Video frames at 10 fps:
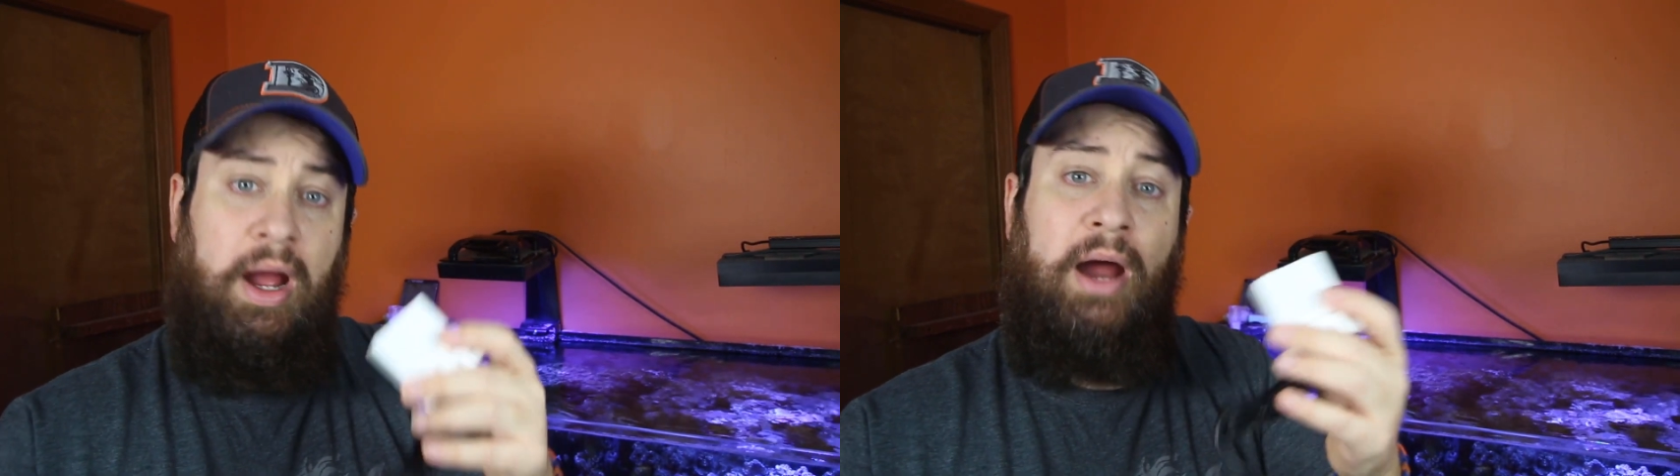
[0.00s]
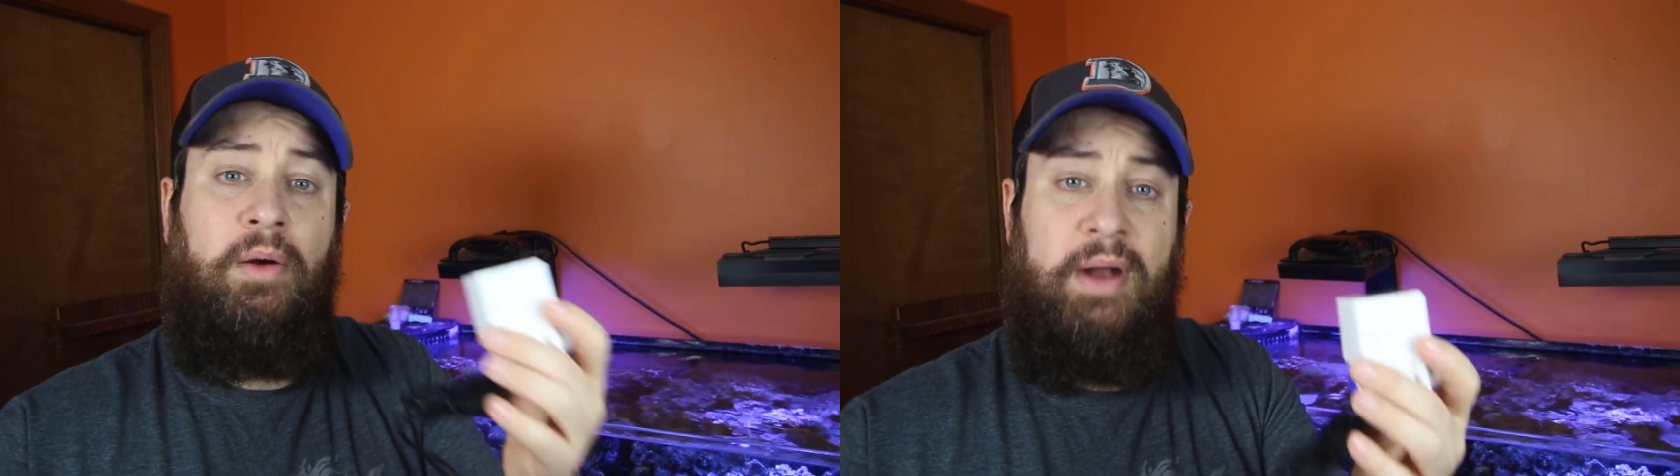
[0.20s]

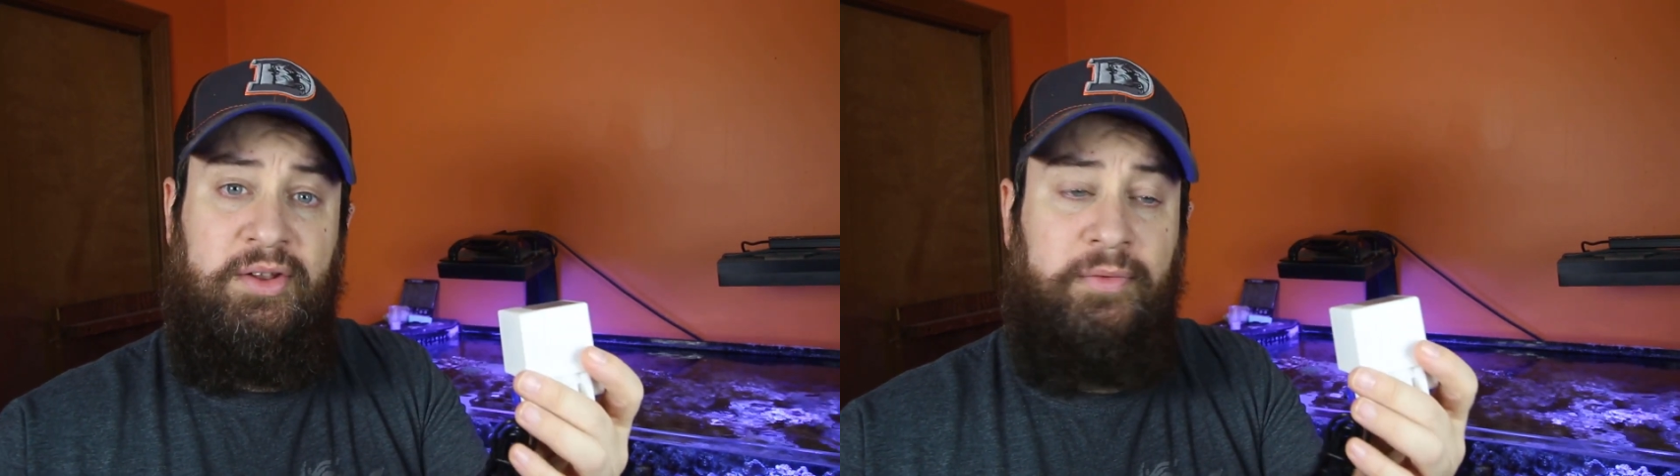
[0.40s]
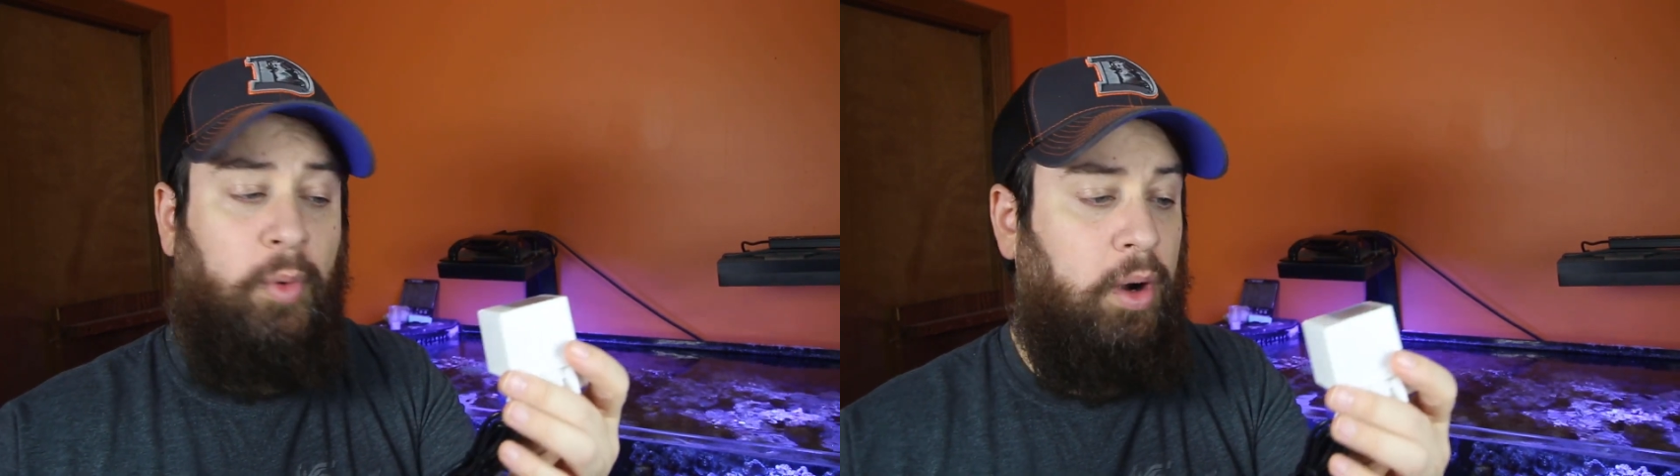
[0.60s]
our
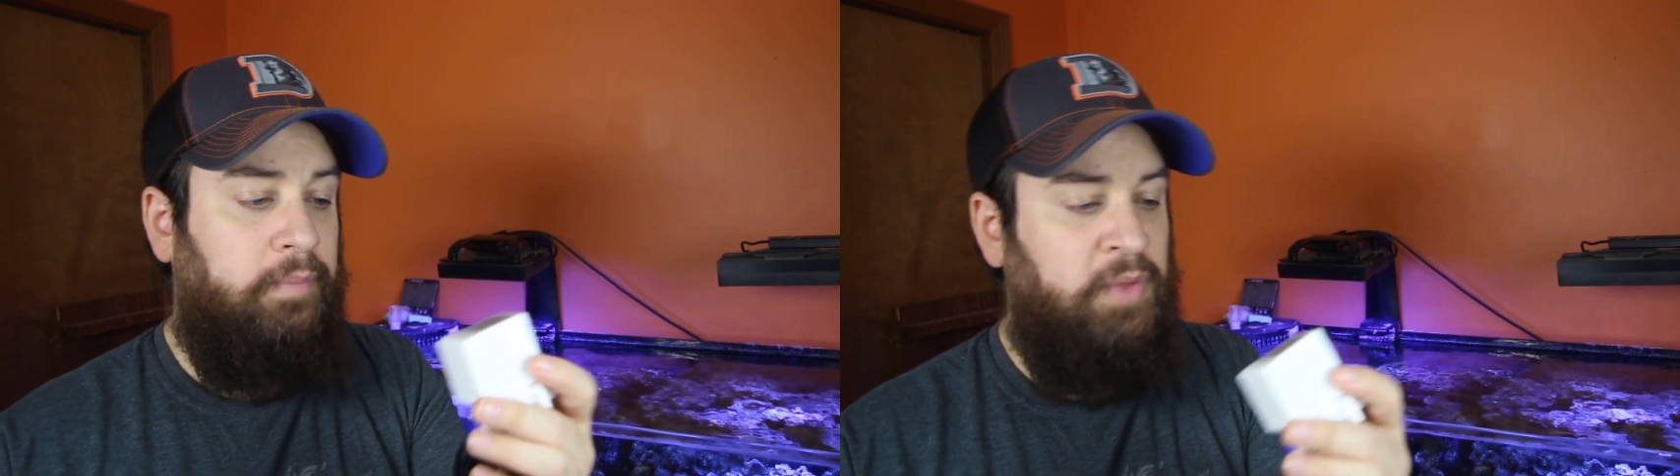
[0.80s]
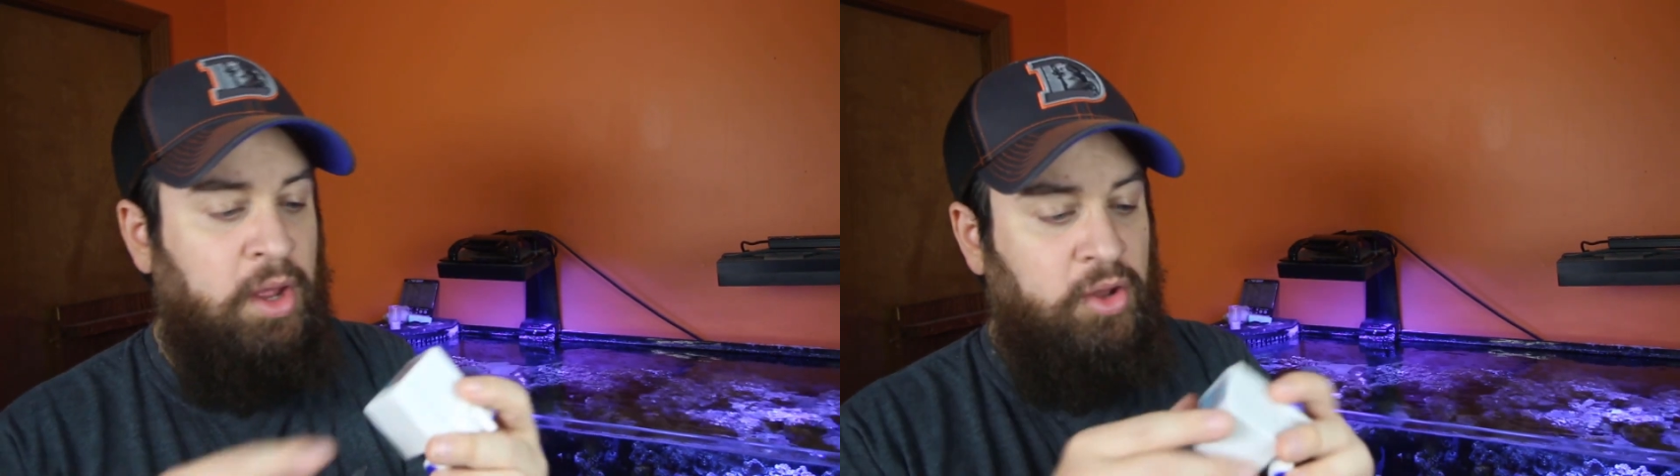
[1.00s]
reservoir.
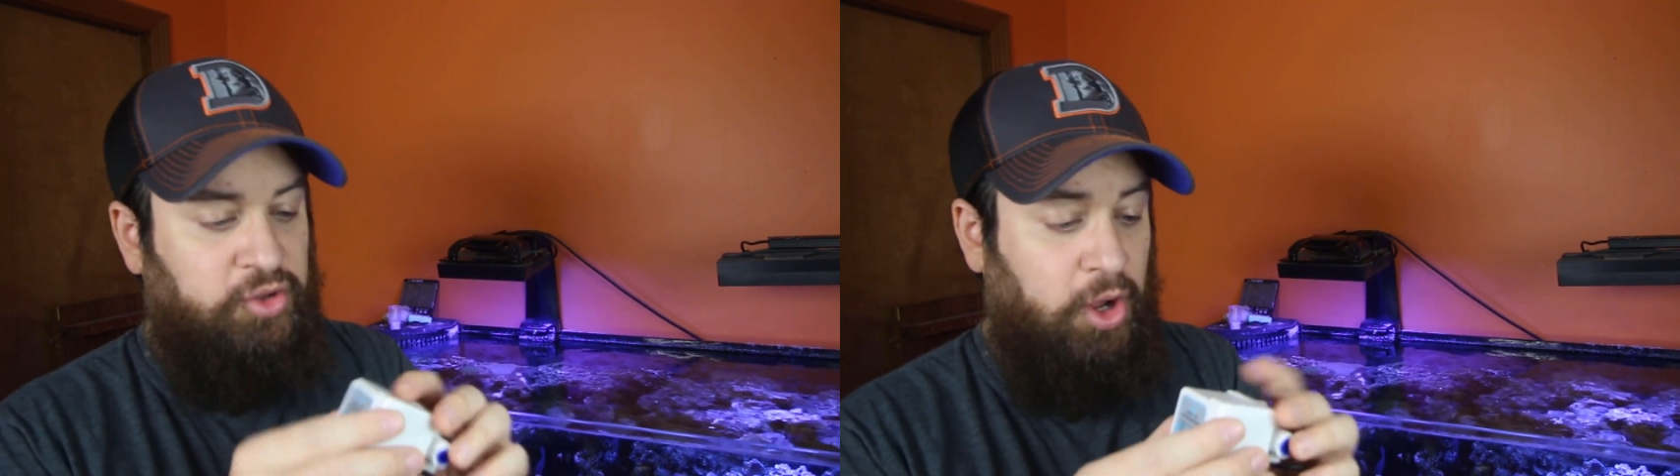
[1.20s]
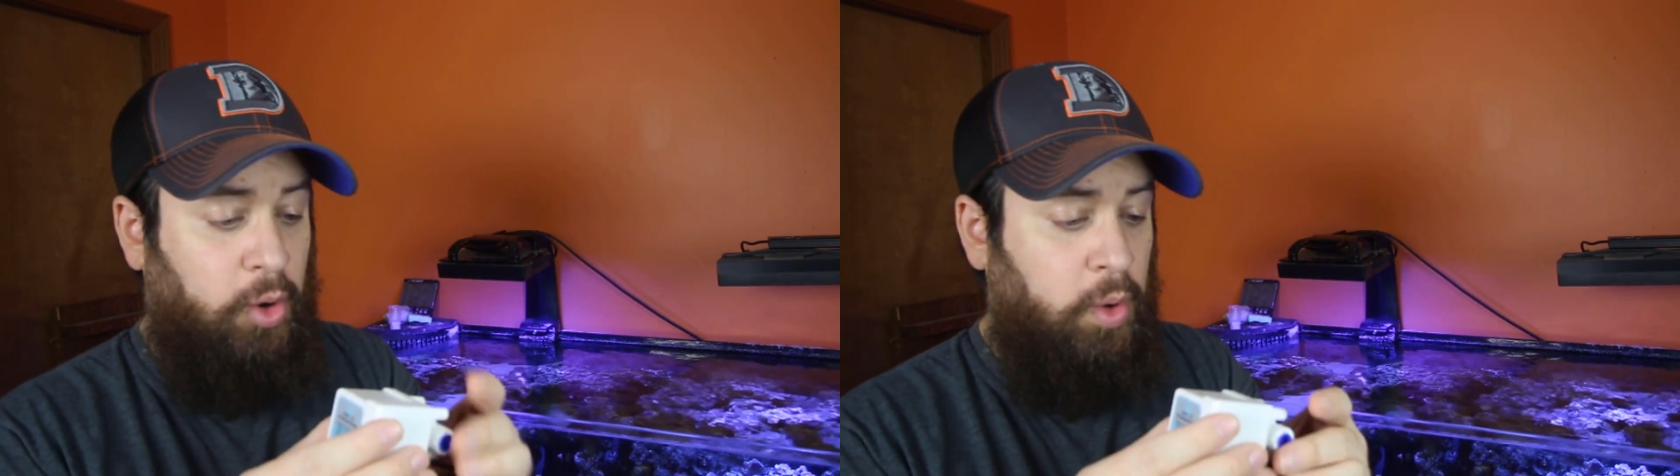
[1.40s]

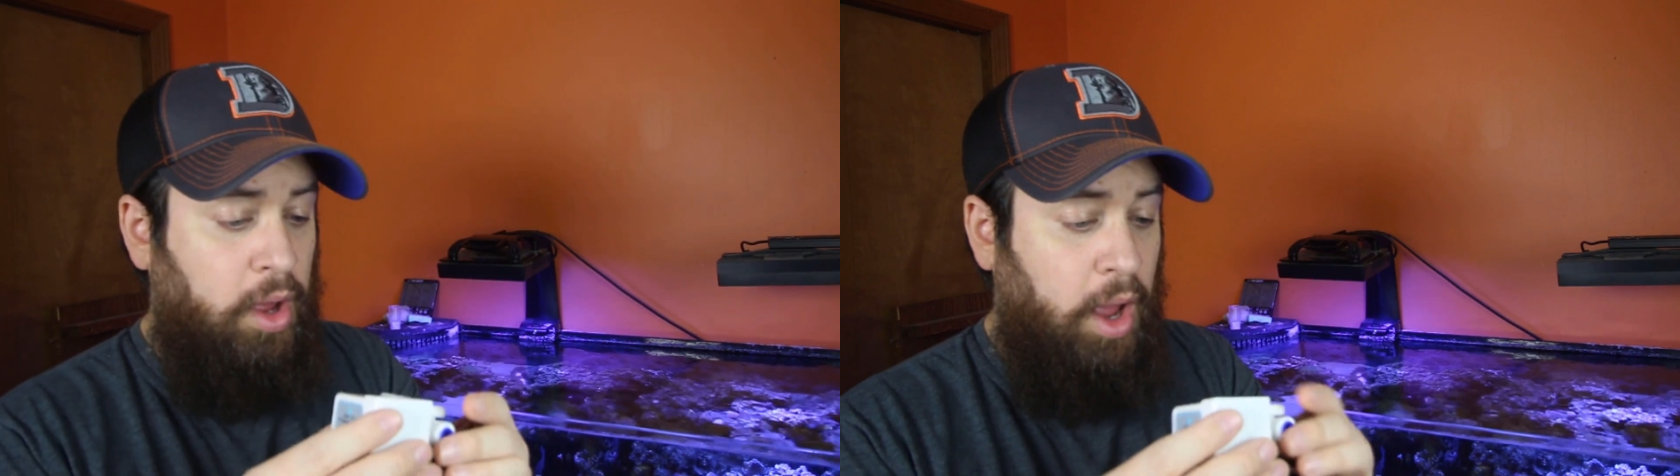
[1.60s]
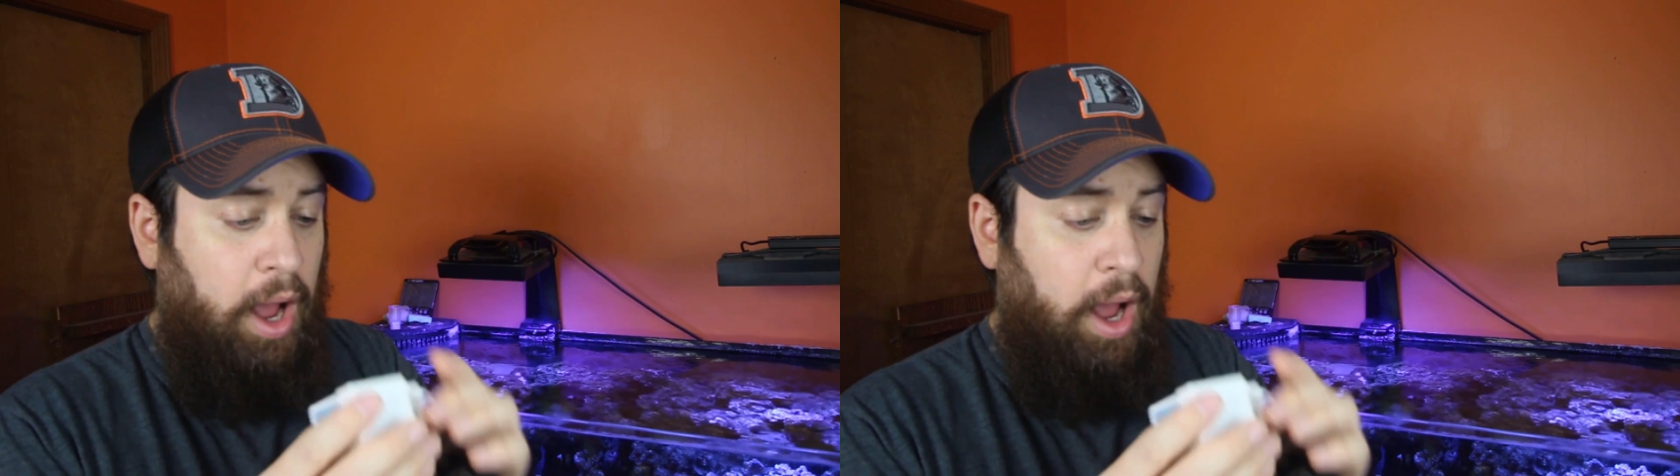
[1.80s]
So